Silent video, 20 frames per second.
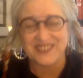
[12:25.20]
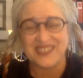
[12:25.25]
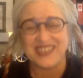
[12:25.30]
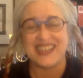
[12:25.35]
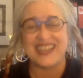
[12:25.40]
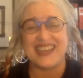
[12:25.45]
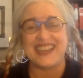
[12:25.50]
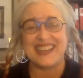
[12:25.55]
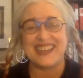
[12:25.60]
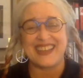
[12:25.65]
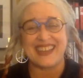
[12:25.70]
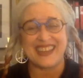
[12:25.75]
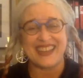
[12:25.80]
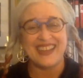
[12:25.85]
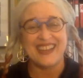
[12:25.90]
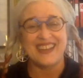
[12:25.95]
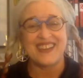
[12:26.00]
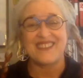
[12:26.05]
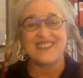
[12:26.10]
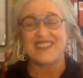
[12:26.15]
Yeah, how can
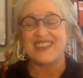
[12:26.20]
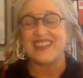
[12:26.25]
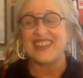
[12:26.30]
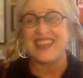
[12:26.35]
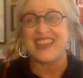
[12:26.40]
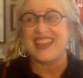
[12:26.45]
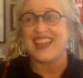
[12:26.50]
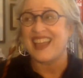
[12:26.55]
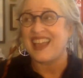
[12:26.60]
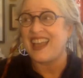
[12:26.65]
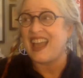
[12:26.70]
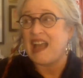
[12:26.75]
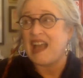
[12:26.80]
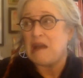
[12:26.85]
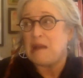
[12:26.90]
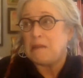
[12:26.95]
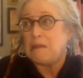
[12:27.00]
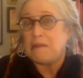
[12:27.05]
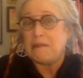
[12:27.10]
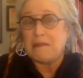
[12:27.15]
you think about sports at a
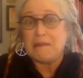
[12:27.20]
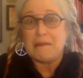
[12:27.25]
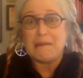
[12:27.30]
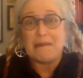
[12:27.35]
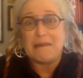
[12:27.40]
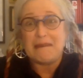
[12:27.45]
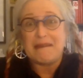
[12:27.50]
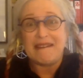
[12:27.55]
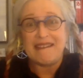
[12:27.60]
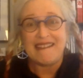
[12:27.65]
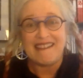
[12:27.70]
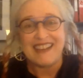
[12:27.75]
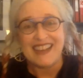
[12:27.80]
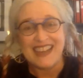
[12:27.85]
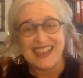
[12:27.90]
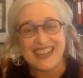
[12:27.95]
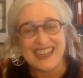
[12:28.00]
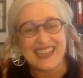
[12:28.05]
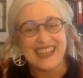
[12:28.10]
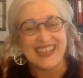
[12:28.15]
time like this? They
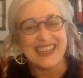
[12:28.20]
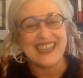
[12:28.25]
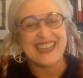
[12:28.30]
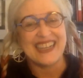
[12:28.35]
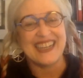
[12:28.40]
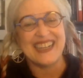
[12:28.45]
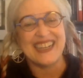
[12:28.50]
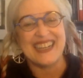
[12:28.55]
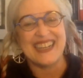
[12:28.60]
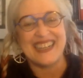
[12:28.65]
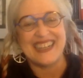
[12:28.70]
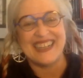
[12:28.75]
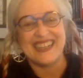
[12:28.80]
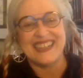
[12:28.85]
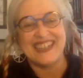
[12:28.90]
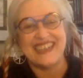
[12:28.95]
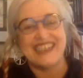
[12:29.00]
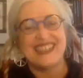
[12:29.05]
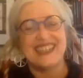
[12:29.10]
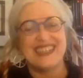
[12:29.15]
just tried
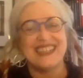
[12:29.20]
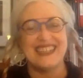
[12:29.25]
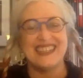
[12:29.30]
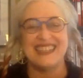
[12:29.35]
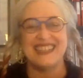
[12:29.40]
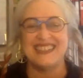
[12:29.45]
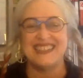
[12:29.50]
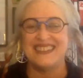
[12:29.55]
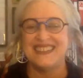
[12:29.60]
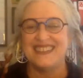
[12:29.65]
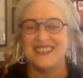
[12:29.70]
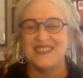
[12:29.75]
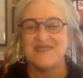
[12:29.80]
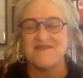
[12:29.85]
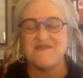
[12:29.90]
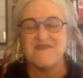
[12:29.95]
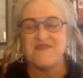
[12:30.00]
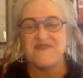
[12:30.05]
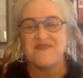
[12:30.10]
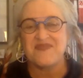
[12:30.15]
to attack the
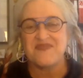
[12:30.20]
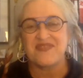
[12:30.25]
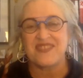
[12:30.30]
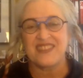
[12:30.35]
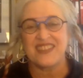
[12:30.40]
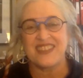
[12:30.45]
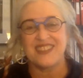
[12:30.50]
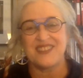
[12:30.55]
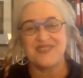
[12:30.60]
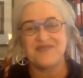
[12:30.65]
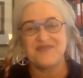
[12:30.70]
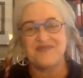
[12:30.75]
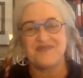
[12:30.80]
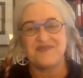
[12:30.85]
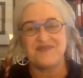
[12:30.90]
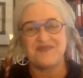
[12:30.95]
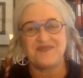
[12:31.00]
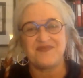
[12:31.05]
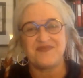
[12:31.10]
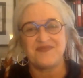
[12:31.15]
Capitol the
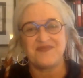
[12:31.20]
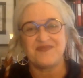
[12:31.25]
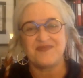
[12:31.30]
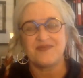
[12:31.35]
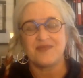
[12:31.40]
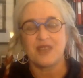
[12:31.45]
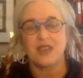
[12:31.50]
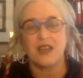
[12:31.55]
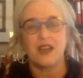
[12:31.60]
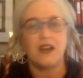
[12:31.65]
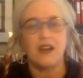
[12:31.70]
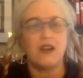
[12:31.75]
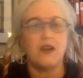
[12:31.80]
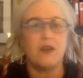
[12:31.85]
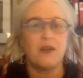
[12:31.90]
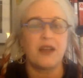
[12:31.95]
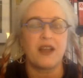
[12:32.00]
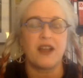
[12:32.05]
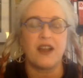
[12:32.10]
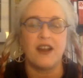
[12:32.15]
other day. Oh
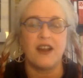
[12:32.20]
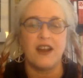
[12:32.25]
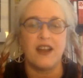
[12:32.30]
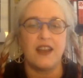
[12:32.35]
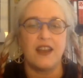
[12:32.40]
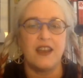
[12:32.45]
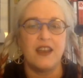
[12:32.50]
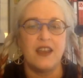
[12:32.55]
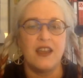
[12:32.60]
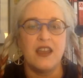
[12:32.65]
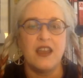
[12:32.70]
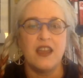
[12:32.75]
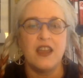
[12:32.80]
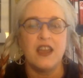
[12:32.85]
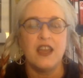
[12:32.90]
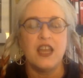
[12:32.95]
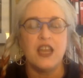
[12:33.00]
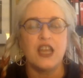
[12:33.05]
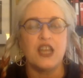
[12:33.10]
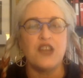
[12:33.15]
my God.
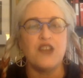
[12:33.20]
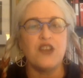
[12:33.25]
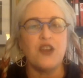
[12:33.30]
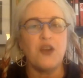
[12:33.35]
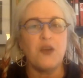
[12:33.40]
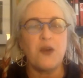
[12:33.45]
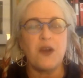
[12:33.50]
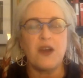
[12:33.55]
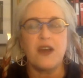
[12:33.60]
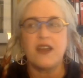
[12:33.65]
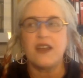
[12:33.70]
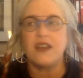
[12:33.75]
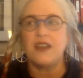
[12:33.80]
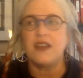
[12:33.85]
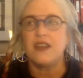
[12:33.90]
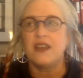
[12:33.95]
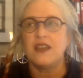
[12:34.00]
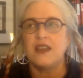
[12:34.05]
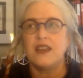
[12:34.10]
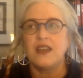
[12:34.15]
And you know what?
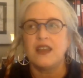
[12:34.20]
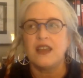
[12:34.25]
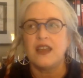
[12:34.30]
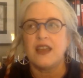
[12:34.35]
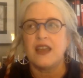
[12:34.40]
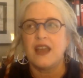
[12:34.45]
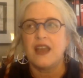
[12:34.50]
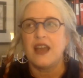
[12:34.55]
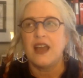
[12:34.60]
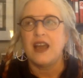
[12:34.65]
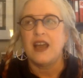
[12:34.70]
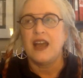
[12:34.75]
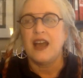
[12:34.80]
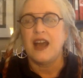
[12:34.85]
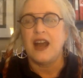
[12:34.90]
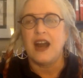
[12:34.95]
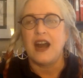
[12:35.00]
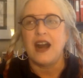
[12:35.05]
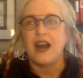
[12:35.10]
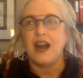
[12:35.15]

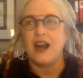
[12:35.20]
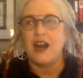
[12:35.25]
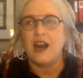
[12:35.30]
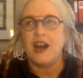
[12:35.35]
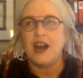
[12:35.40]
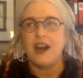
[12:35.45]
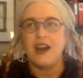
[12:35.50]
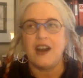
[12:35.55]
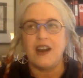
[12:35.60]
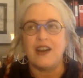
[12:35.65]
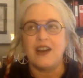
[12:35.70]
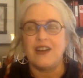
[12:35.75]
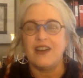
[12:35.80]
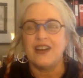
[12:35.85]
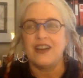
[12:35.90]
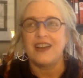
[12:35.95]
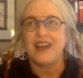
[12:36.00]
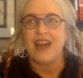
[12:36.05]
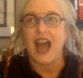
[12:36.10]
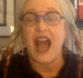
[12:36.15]
I
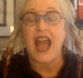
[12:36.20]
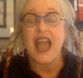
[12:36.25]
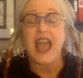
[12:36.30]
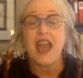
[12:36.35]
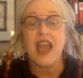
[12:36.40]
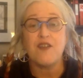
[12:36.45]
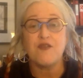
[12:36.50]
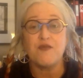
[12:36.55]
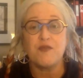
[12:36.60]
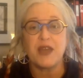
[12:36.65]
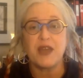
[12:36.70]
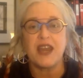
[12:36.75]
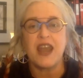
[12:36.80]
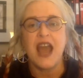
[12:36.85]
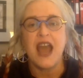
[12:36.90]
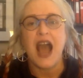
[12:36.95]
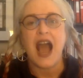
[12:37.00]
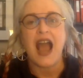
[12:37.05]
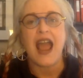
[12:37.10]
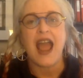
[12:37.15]

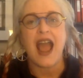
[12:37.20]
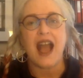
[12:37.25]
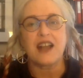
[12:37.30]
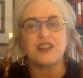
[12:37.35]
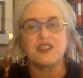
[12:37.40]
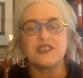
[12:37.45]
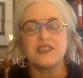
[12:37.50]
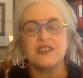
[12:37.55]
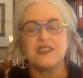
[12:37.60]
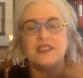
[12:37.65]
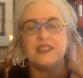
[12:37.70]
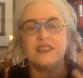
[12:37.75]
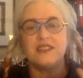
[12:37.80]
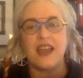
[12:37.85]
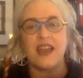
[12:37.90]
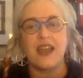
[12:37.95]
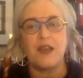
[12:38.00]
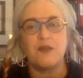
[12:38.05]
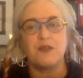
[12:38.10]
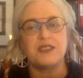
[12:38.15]
actually
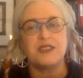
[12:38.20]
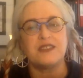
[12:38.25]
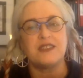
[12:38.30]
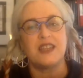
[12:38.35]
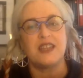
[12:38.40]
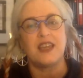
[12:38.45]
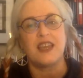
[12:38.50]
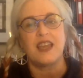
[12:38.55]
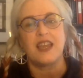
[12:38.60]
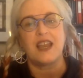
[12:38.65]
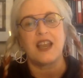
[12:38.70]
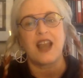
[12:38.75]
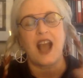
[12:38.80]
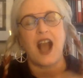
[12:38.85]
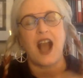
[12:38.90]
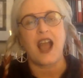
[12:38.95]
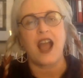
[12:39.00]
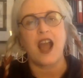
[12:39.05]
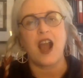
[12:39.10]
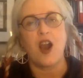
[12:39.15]
today was thinking,
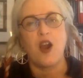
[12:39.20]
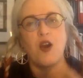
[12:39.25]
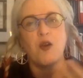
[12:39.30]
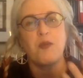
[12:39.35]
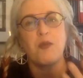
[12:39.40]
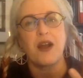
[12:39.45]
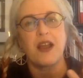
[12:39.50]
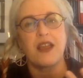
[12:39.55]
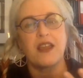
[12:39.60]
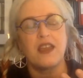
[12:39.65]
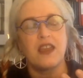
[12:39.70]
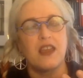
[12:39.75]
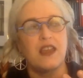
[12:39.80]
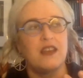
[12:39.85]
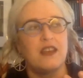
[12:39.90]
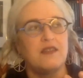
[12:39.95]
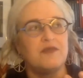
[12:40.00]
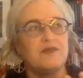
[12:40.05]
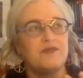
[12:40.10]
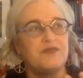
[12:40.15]
I hope I
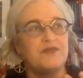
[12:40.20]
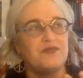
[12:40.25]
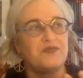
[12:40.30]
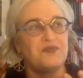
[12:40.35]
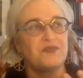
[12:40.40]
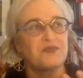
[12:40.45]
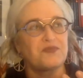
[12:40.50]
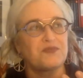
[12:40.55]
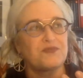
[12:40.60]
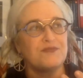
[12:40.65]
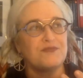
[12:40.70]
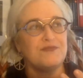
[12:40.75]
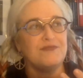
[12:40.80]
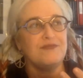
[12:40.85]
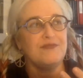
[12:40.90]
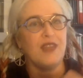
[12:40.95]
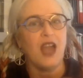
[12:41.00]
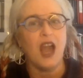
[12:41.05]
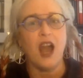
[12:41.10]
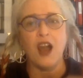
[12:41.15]
can
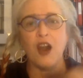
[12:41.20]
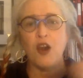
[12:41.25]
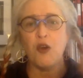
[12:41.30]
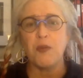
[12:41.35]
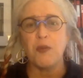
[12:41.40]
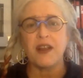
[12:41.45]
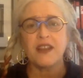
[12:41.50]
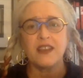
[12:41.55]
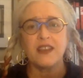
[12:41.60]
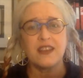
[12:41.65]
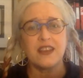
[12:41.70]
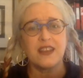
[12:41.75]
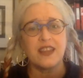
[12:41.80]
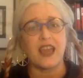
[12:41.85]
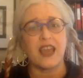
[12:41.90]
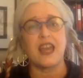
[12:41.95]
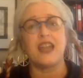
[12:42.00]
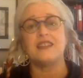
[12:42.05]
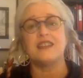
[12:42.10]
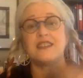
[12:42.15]

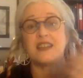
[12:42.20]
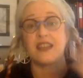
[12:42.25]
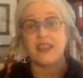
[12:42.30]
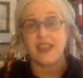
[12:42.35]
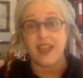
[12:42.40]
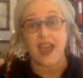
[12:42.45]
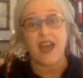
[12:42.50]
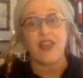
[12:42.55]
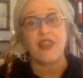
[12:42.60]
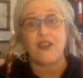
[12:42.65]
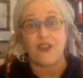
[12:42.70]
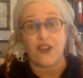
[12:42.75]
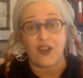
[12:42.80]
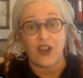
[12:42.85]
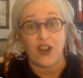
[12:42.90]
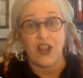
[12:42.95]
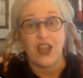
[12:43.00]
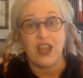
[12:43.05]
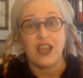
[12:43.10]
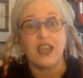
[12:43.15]
get it
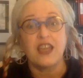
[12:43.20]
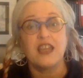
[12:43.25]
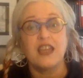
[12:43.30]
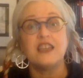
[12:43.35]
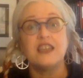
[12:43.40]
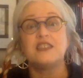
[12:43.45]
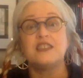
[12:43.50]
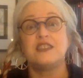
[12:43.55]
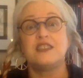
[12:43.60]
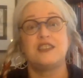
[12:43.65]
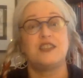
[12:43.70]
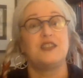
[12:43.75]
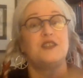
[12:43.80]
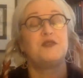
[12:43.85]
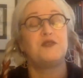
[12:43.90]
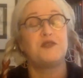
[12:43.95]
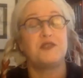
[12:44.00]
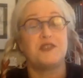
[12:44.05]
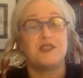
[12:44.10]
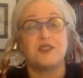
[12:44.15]
together to
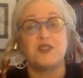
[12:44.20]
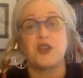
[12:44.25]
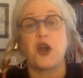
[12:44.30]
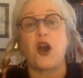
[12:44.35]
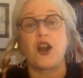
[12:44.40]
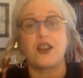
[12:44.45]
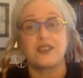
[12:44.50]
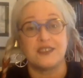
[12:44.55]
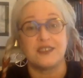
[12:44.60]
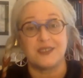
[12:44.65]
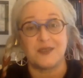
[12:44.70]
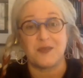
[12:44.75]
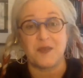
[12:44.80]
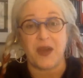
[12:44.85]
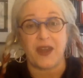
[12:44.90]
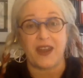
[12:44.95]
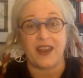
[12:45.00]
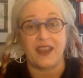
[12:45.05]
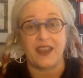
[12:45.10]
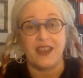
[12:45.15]
talk to
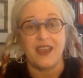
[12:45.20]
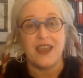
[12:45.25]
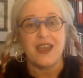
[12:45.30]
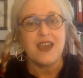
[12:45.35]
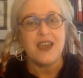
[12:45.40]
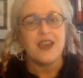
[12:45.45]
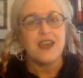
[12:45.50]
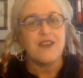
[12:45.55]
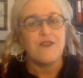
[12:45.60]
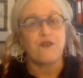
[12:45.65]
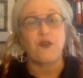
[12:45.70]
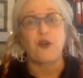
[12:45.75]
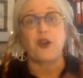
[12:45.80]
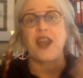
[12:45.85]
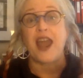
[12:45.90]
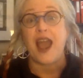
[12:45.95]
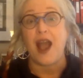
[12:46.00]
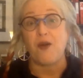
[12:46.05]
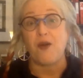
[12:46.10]
somebody for an hour.